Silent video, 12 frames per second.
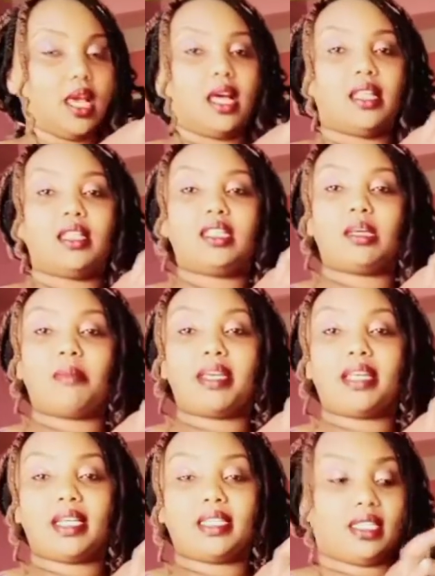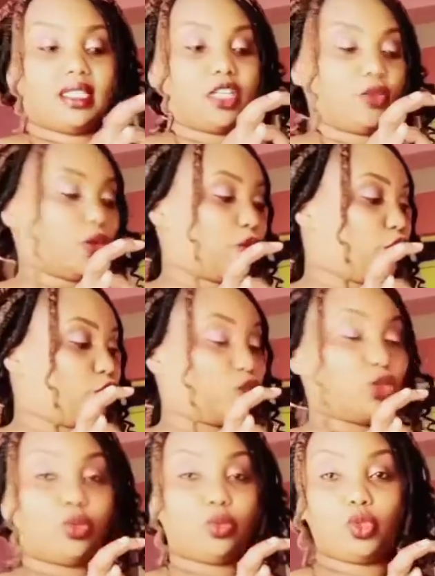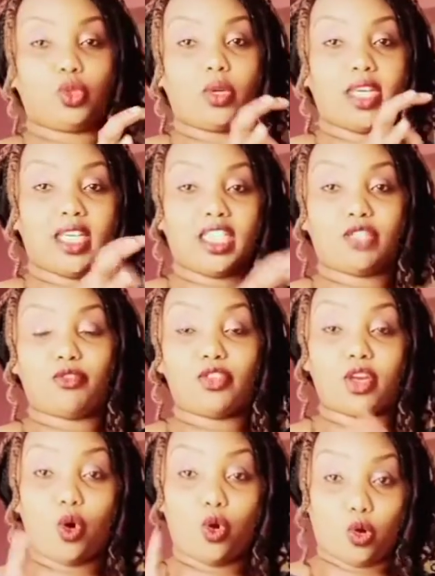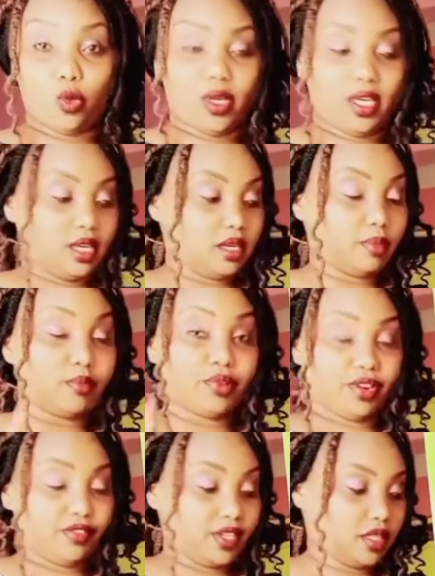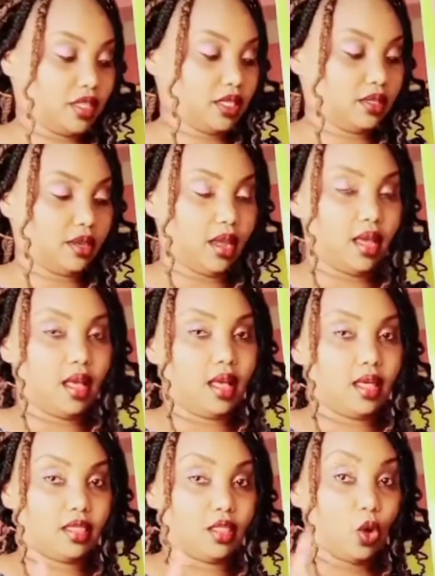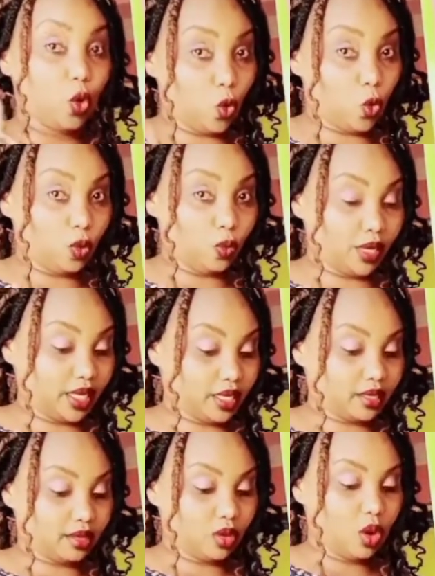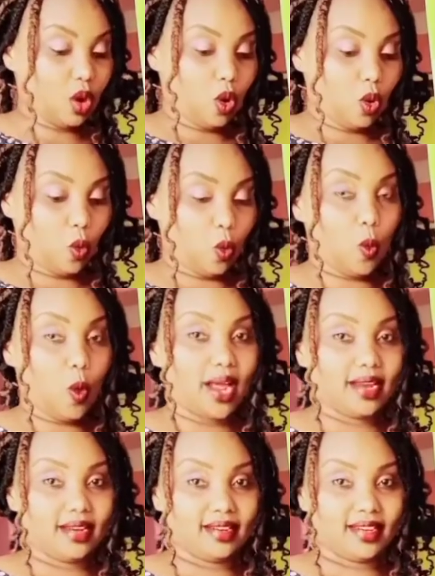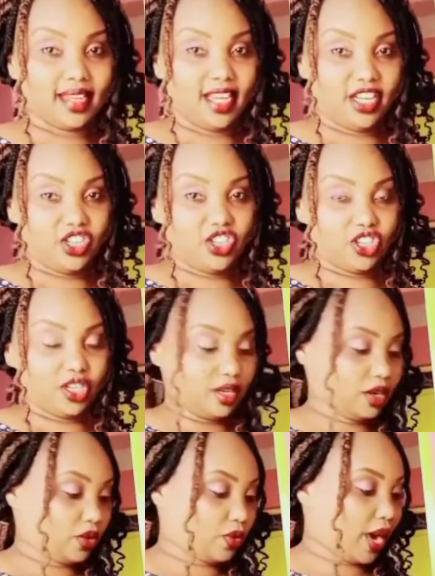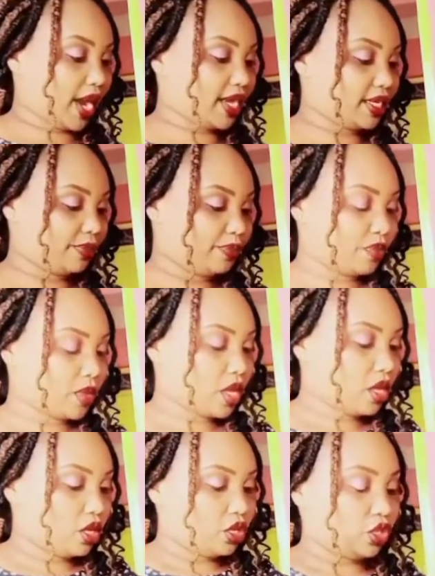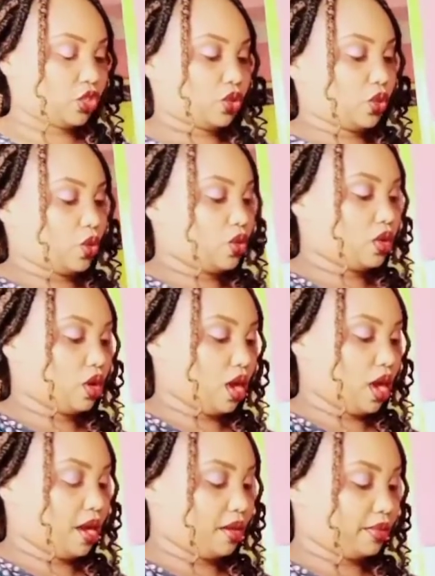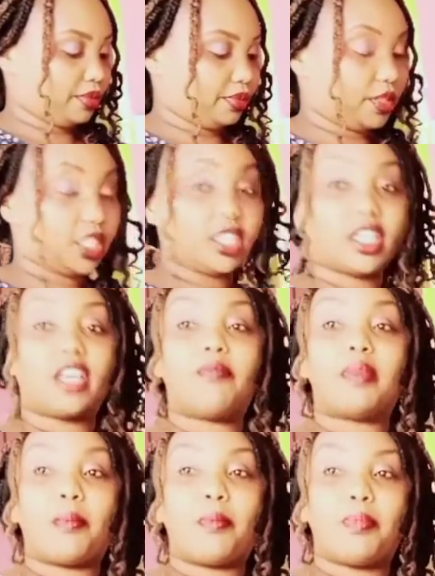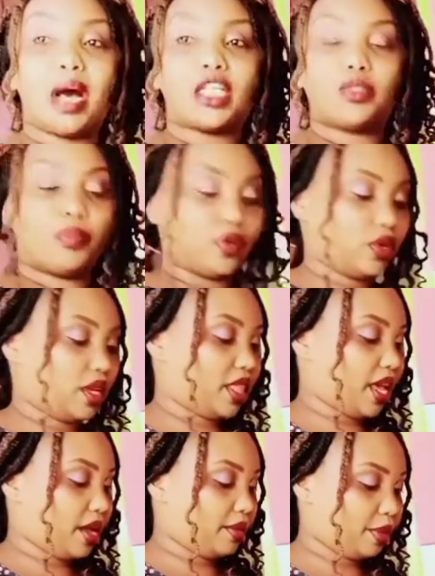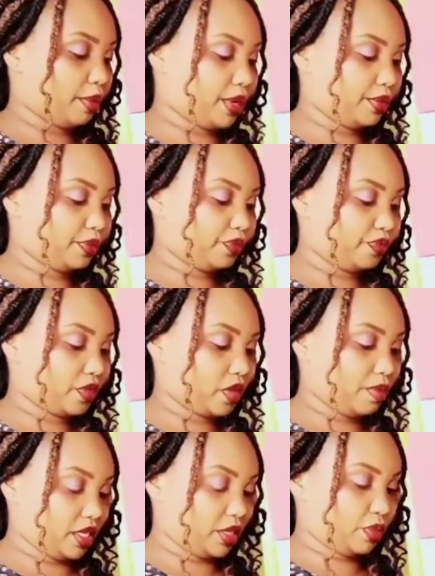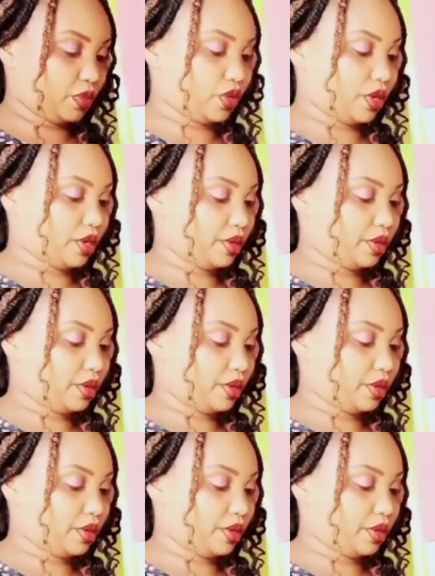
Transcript: These are mandazis that we're going to eat for the whole week, breakfast, the whole week. 1 kg, right? So, did you give me a spoon there, mommy? Give me a spoon.